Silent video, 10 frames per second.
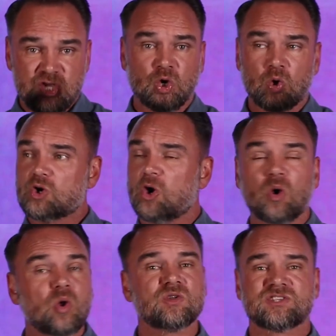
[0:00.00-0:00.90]
your
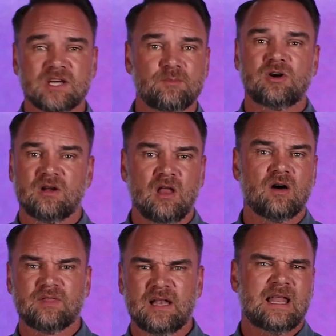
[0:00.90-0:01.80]
call somewhere
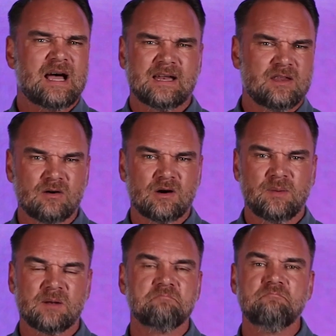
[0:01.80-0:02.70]
along the line and you're a
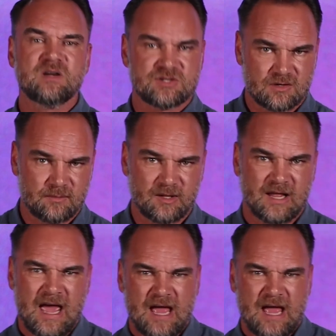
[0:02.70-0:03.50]
bit miserable